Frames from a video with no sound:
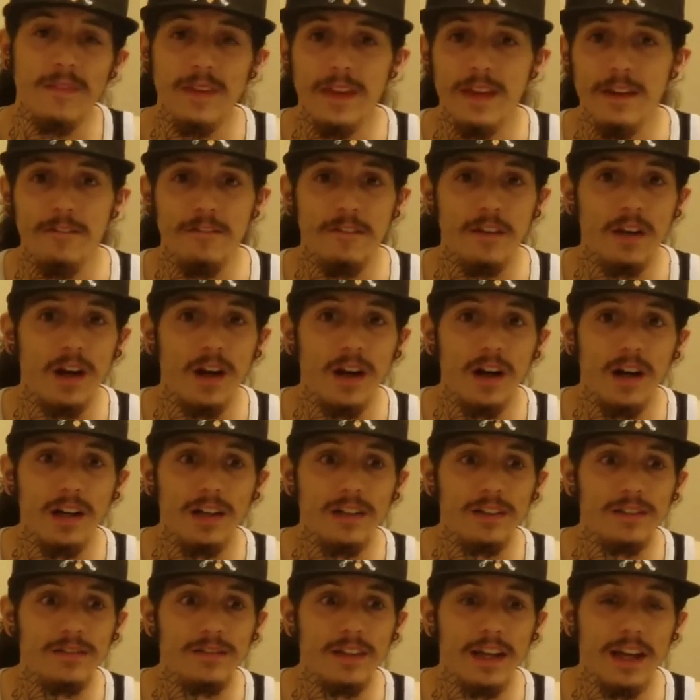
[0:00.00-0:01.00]
If
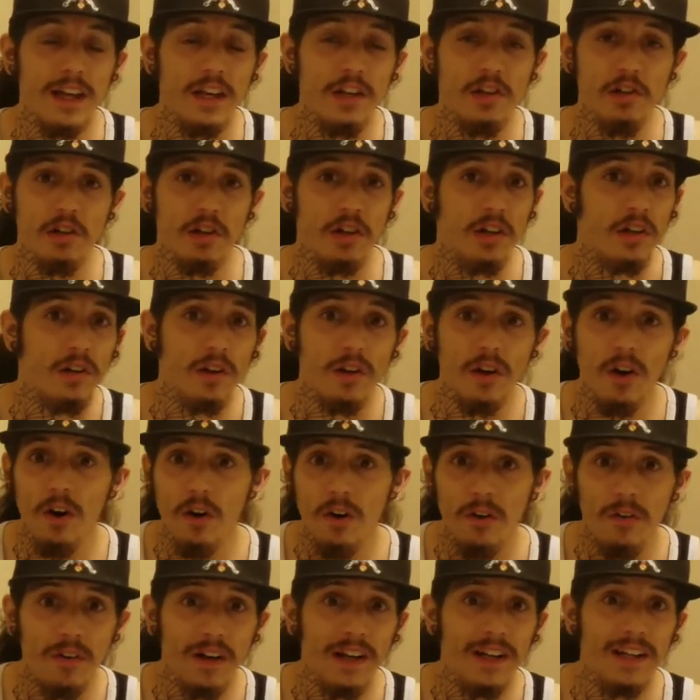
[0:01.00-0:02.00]
not, and you're
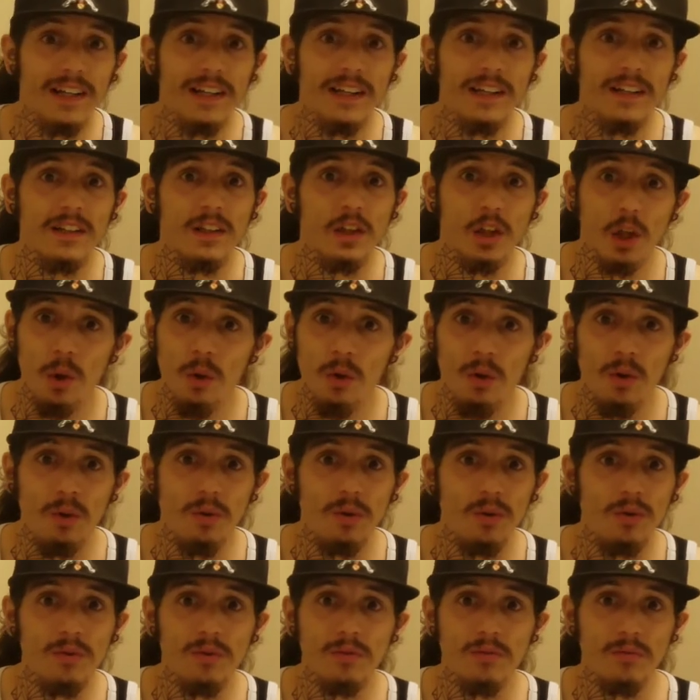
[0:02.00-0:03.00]
already
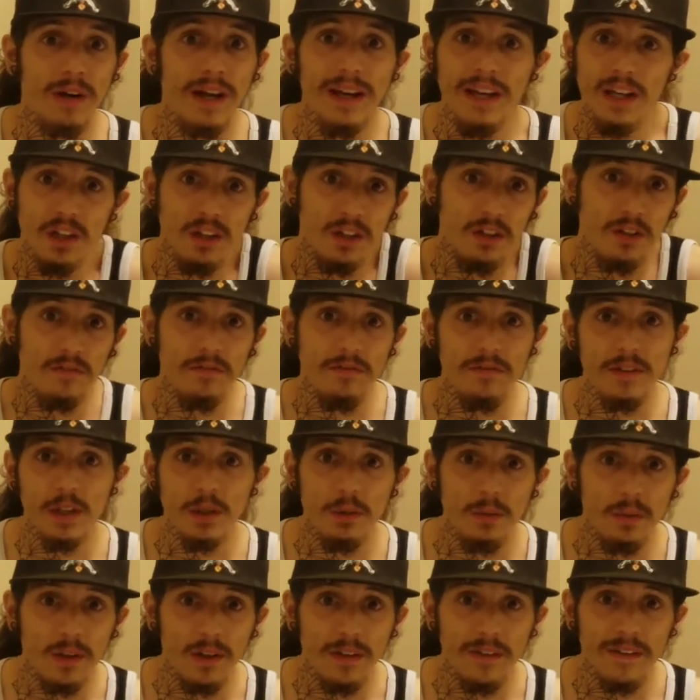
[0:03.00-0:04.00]
local, regular
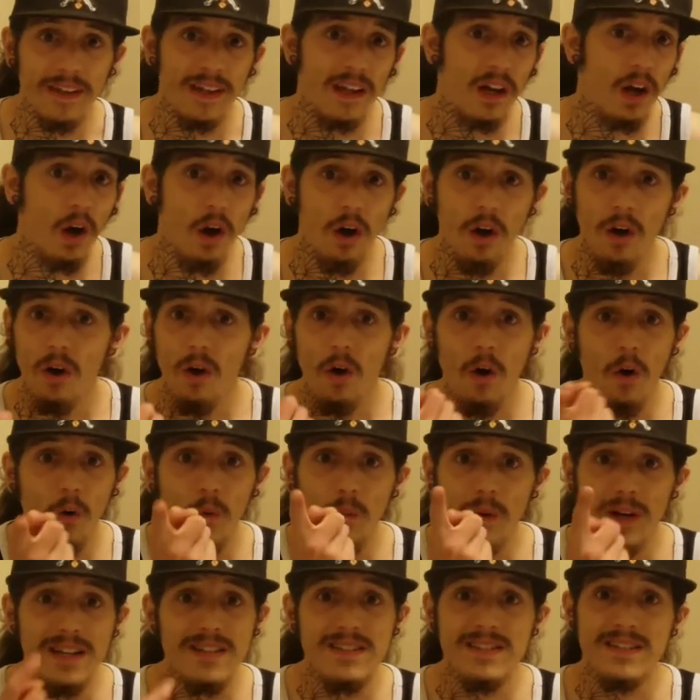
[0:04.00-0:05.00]
viewer that
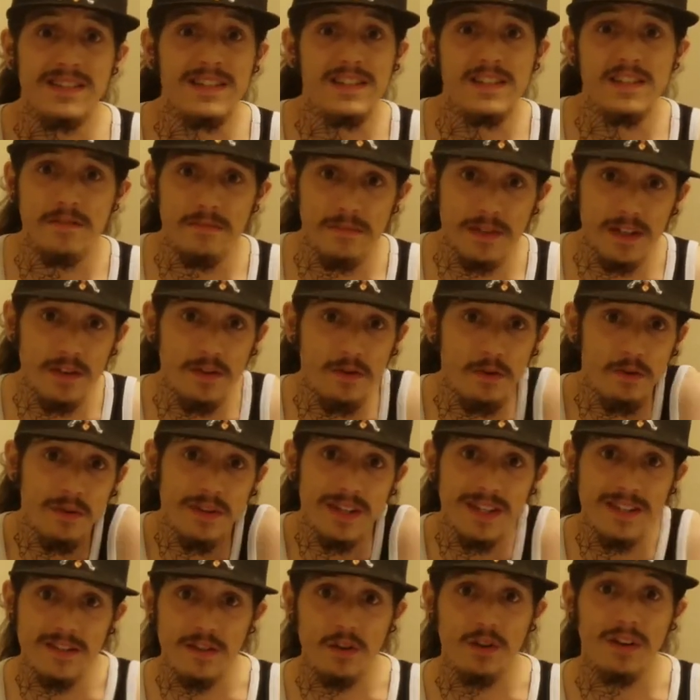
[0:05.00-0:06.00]
always sees me through
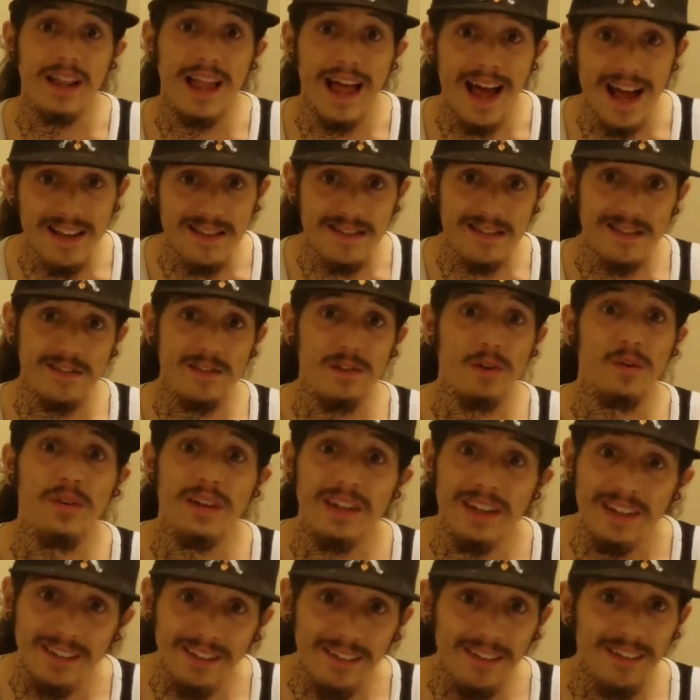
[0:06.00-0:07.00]
this glass
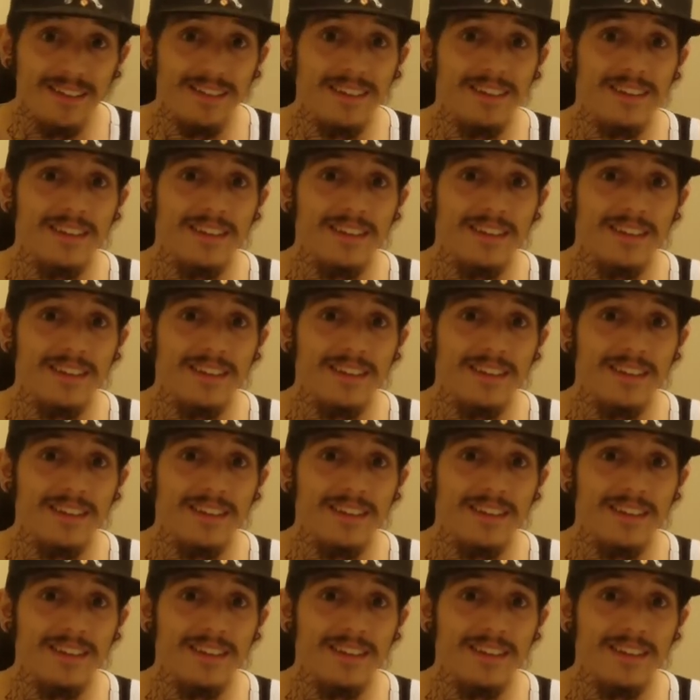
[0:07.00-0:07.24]
screen,